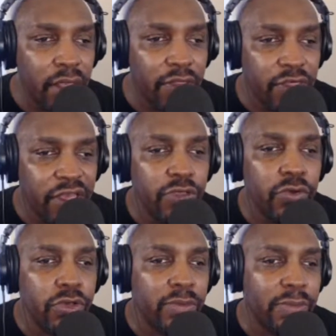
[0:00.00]
then
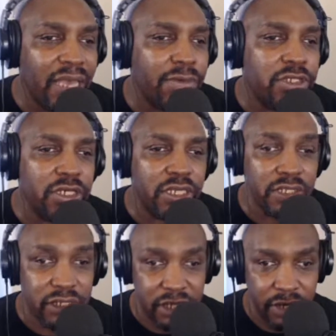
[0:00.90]
you can be able to
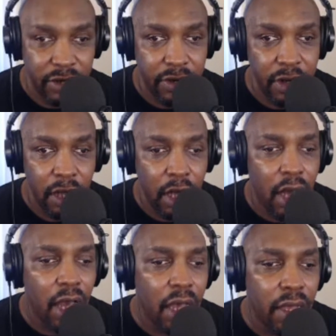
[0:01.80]
consider
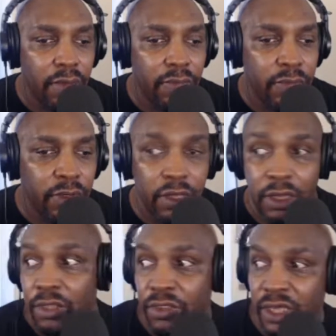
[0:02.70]
um,
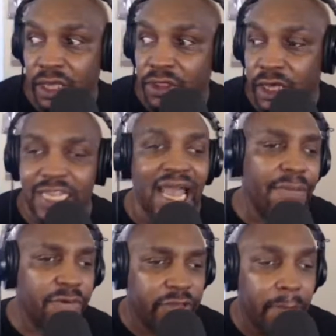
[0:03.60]
the
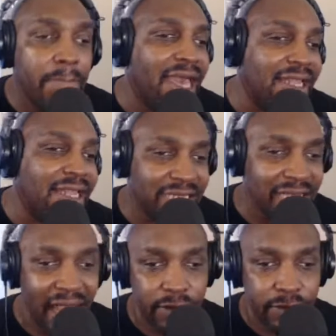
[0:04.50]
type of compelling
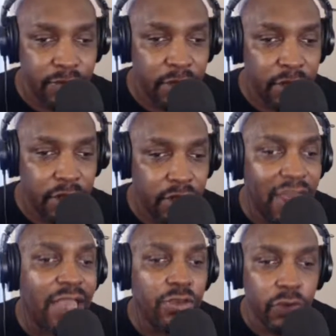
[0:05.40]
title
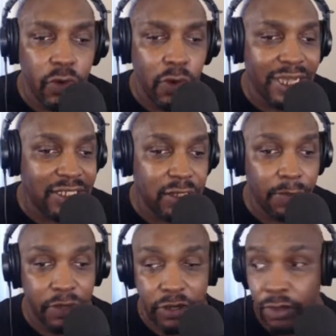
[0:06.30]
that you're going to
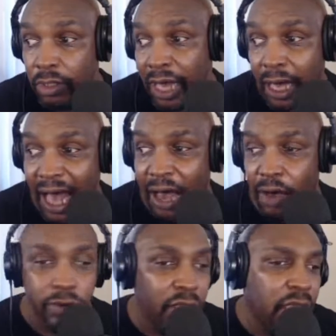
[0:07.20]
put
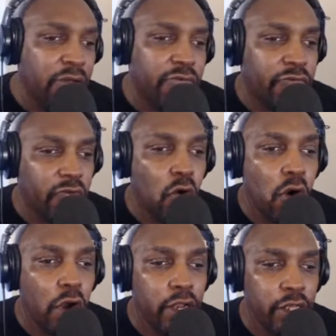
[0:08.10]
out
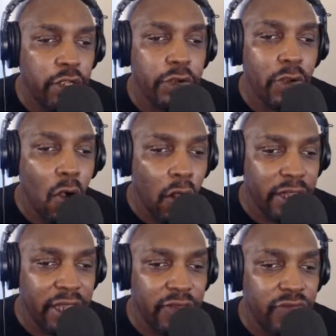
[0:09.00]
for your
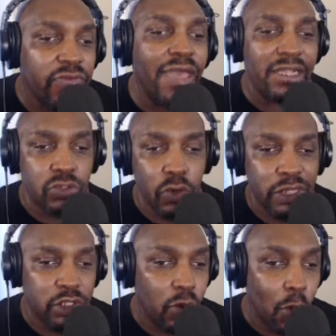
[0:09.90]
audience that's
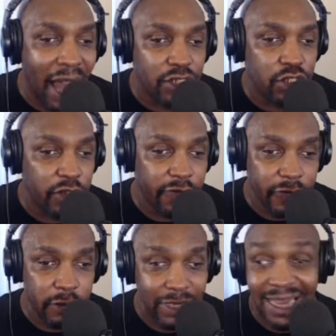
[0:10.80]
going to watch your
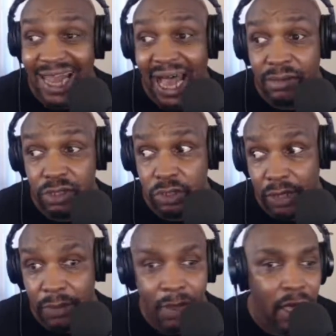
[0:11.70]
first live stream.